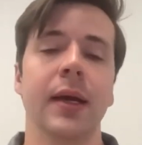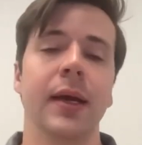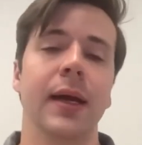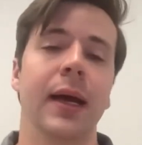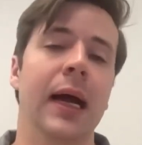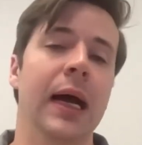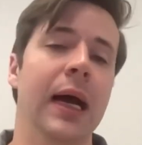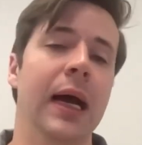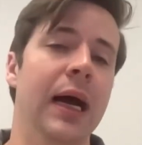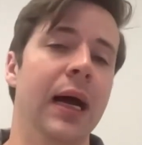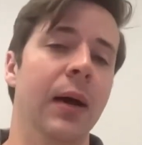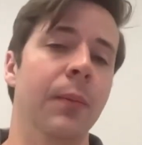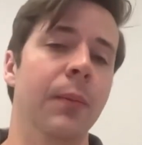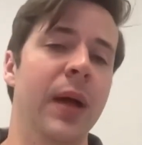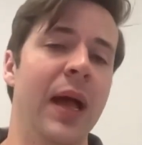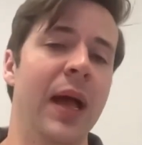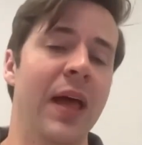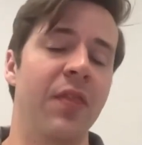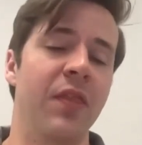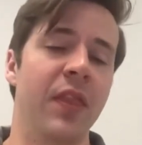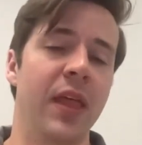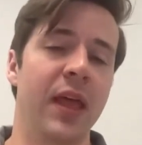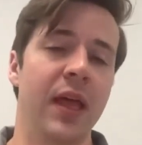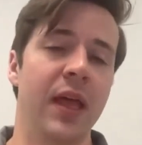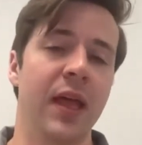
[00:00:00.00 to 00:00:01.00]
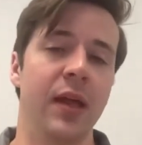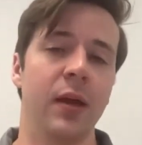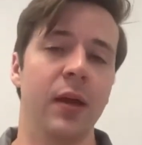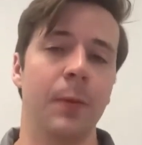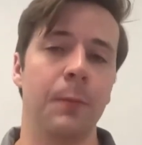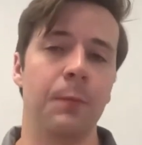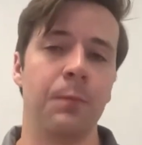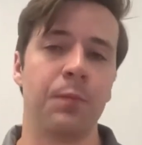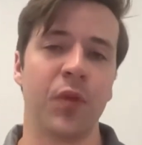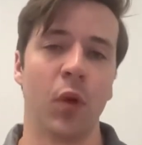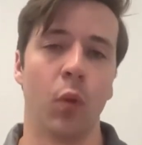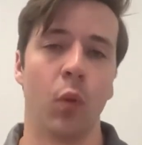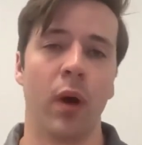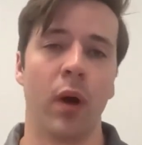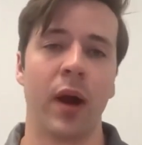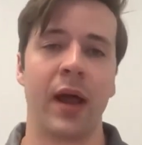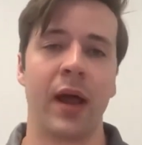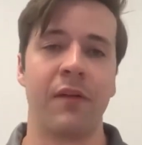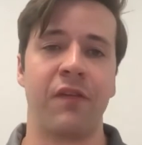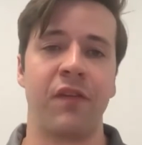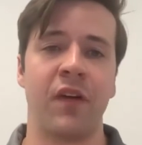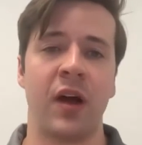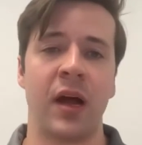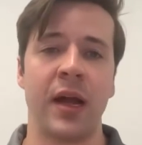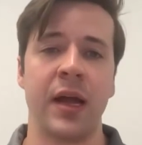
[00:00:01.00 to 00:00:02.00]
Um, and then what I
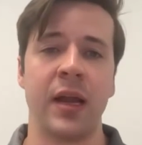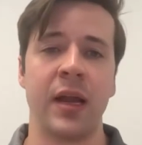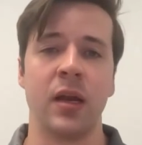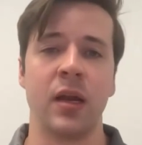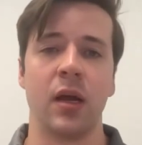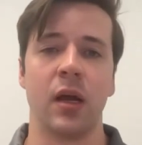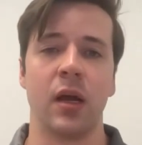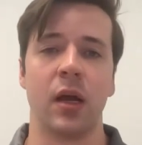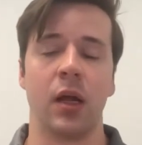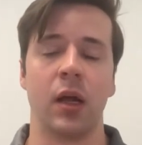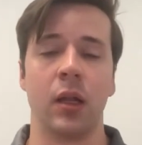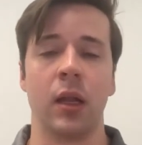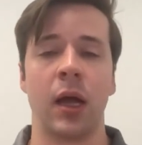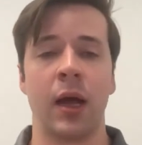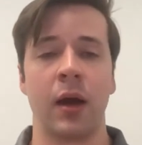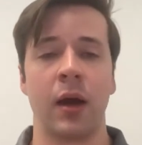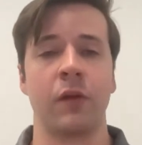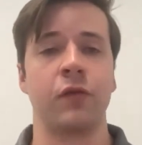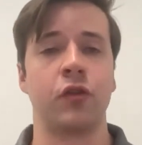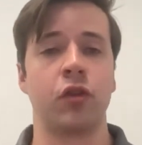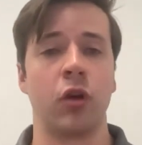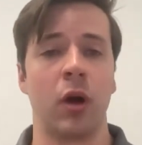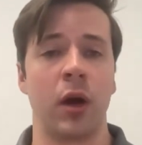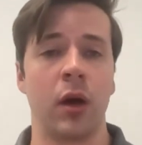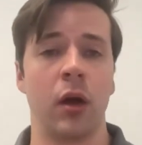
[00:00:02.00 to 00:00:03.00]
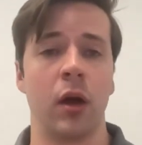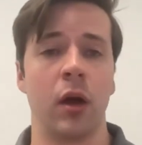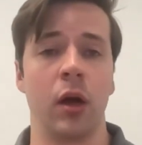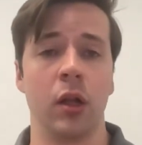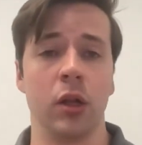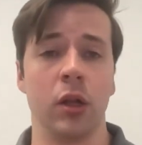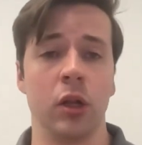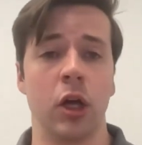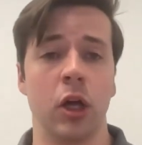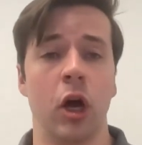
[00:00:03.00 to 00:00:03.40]
find a lot of dr- uh,